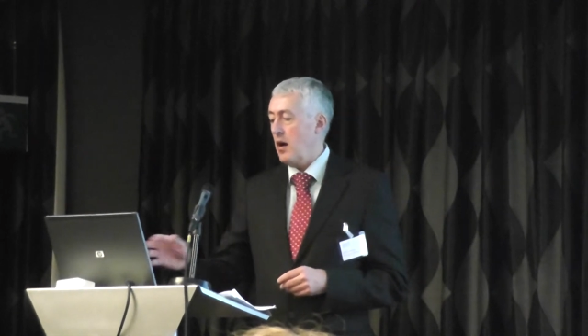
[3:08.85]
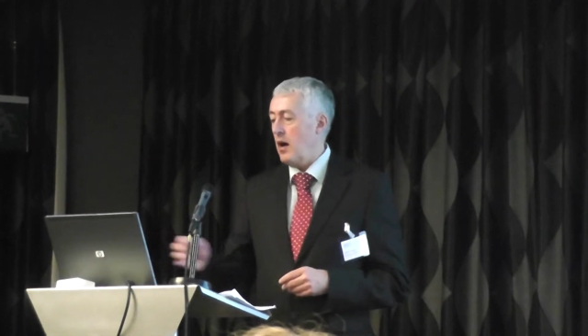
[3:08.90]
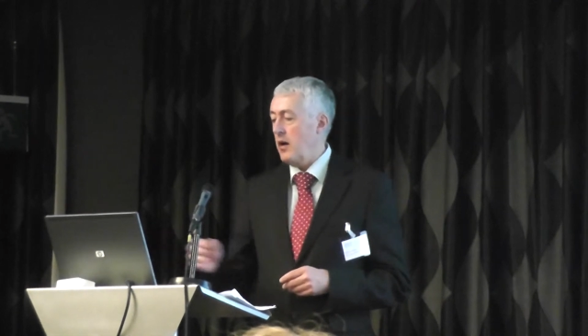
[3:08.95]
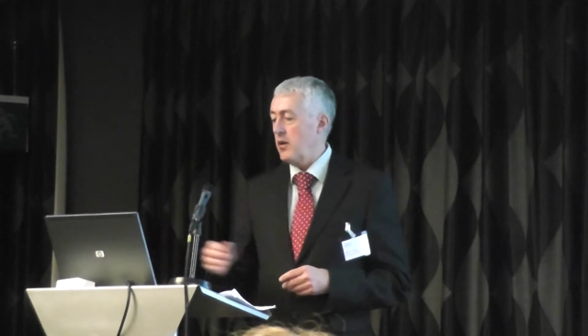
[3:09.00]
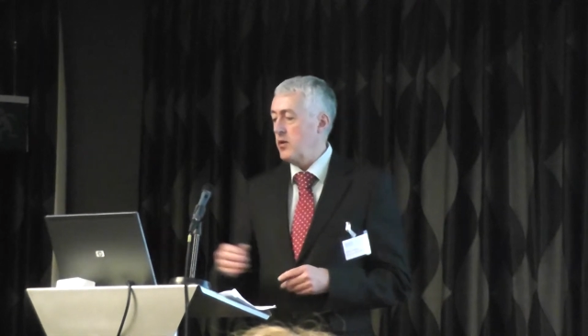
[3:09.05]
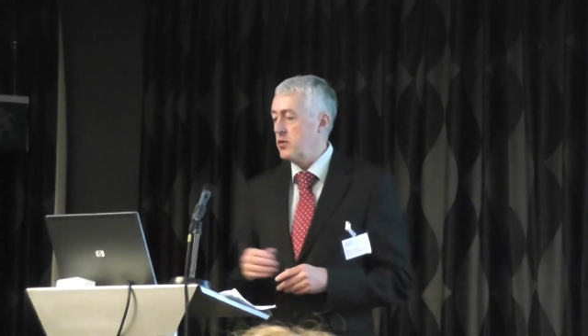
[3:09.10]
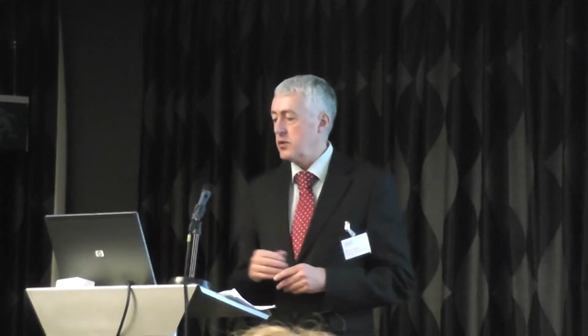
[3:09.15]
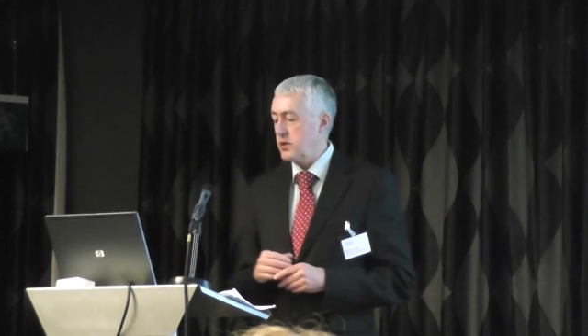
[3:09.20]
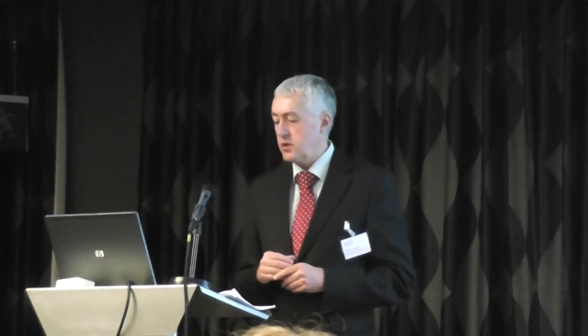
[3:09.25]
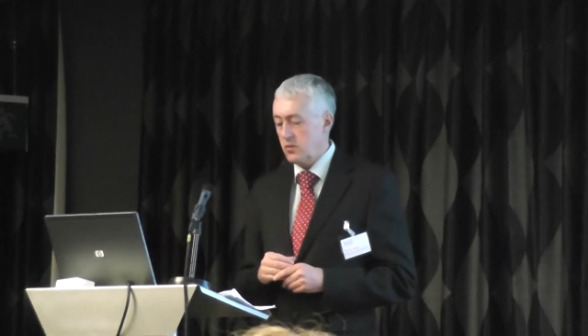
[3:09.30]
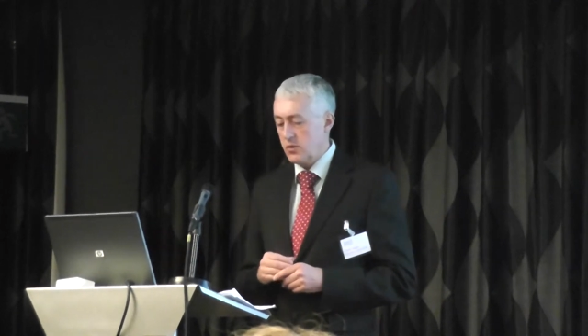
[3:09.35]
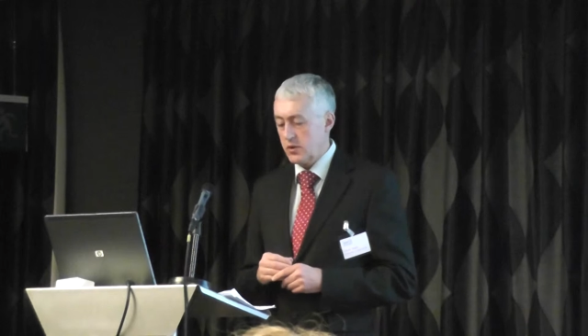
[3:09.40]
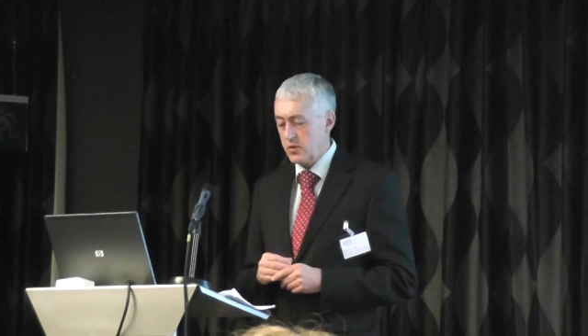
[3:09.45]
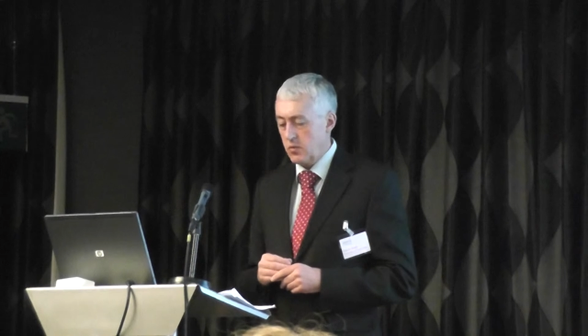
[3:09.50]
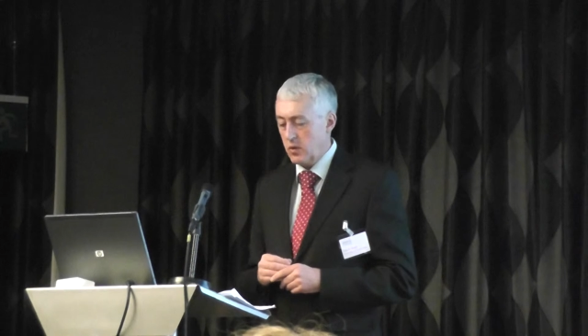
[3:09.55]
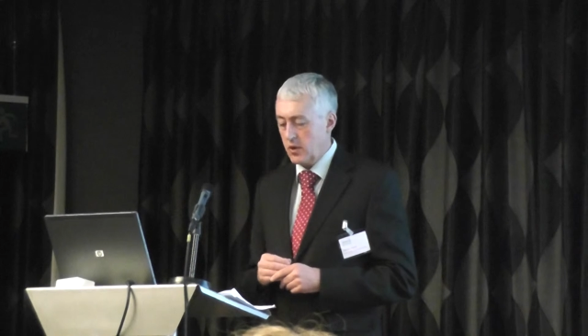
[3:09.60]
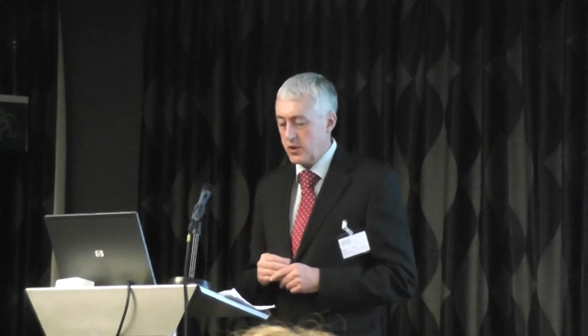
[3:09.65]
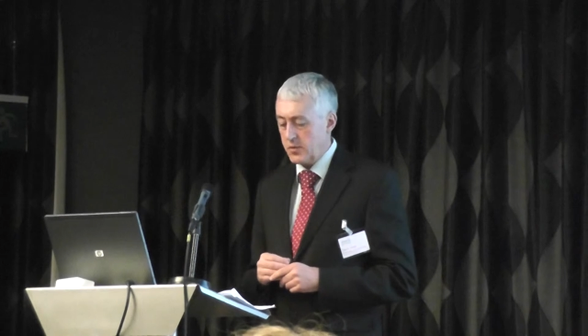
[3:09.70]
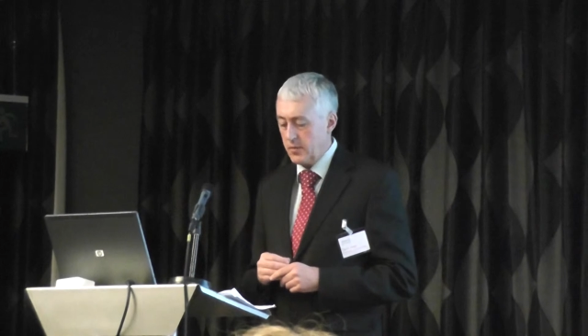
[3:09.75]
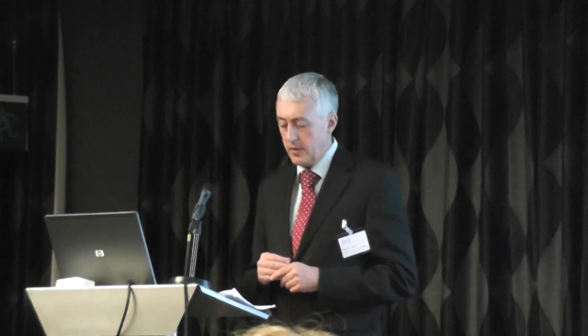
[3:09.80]
I use those
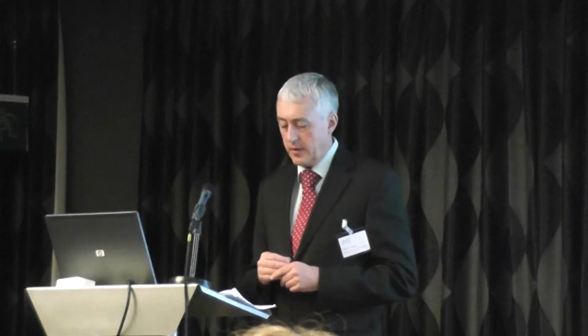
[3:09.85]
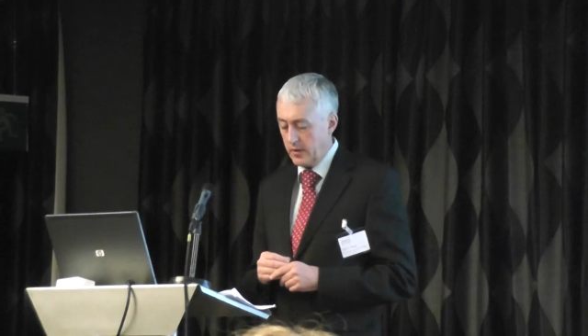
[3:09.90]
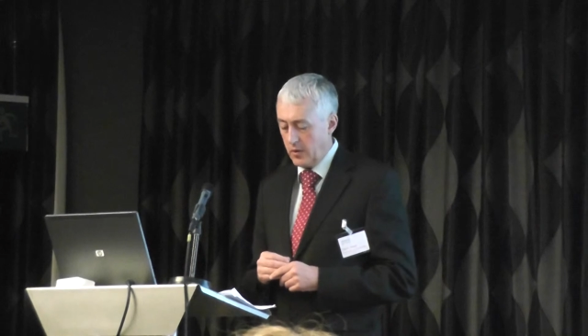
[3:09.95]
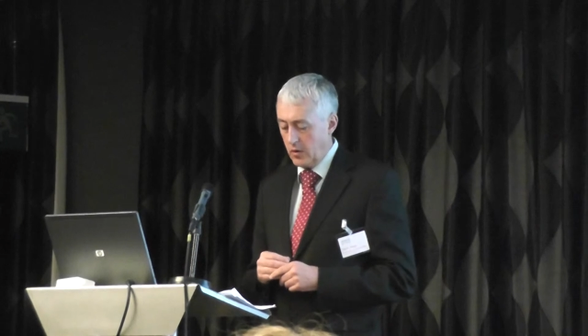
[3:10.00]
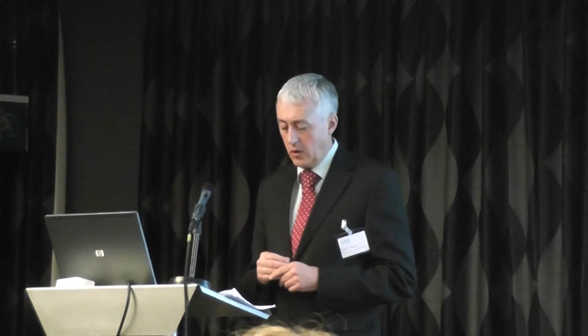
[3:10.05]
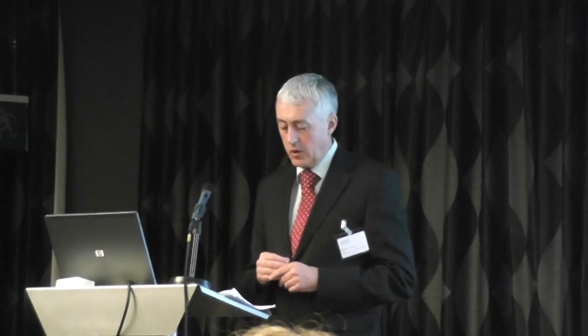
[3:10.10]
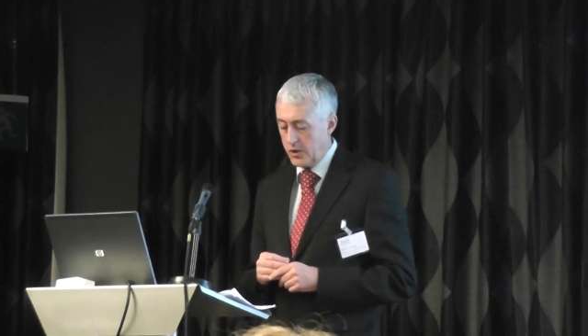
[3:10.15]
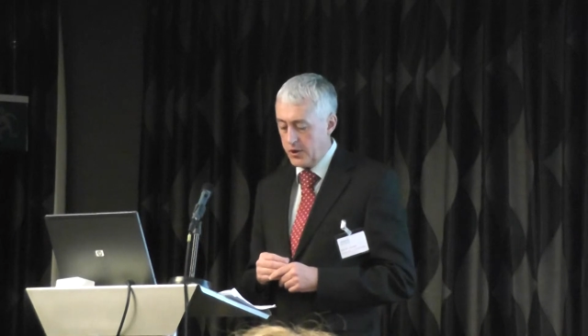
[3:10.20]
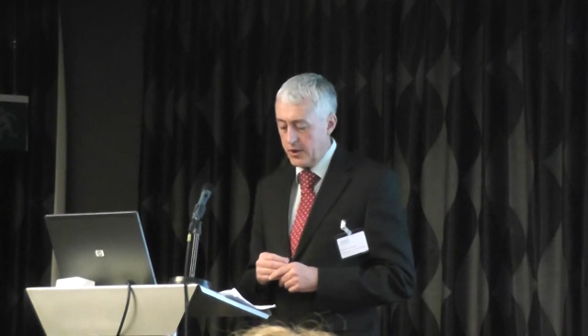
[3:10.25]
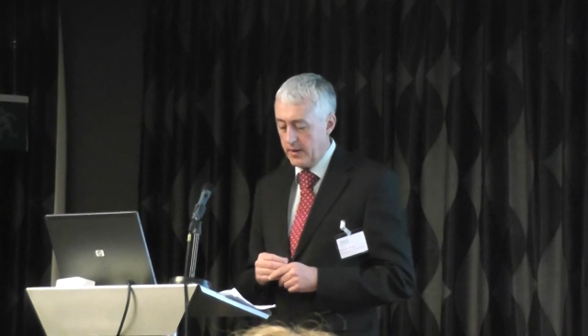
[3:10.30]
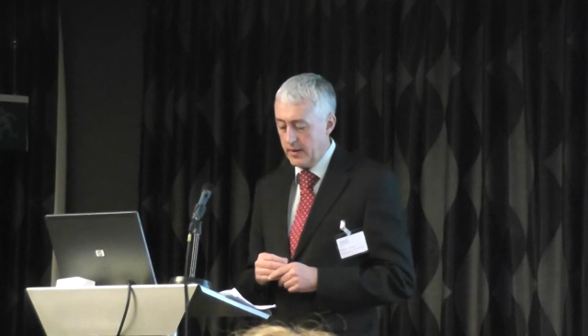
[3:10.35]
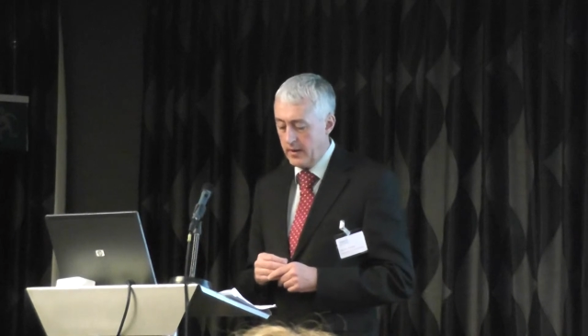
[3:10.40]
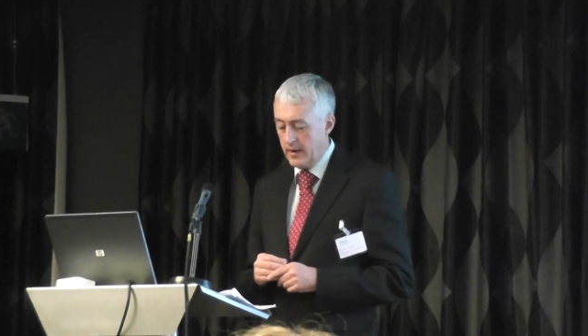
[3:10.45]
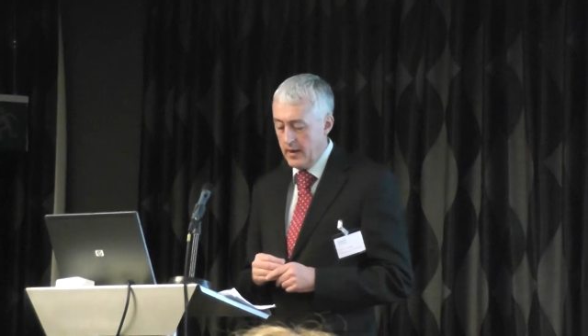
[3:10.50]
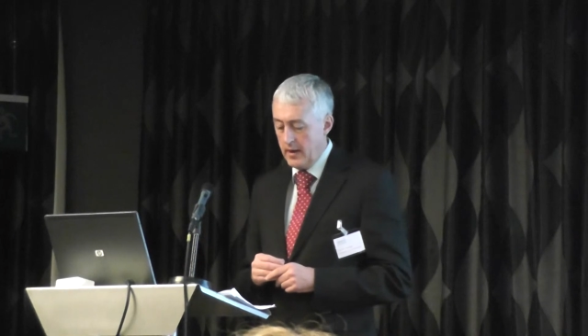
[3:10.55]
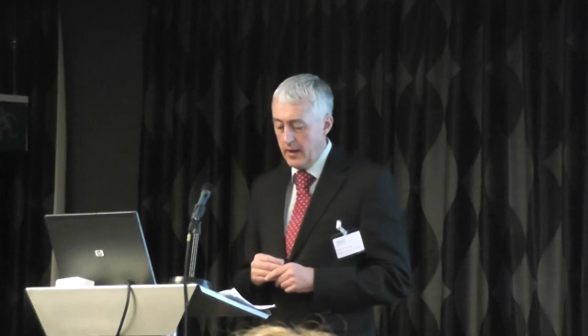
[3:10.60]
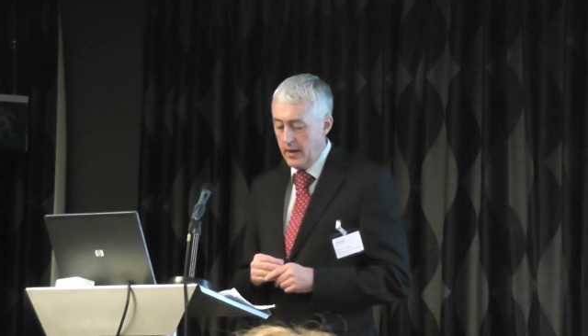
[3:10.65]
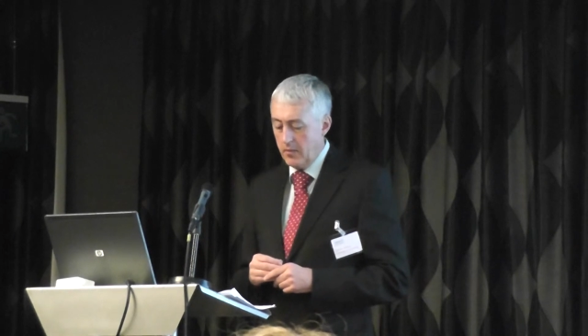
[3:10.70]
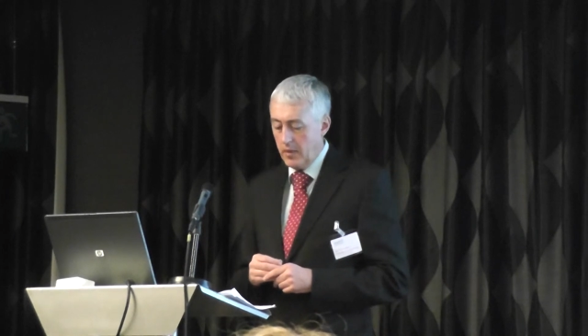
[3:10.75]
words with caution,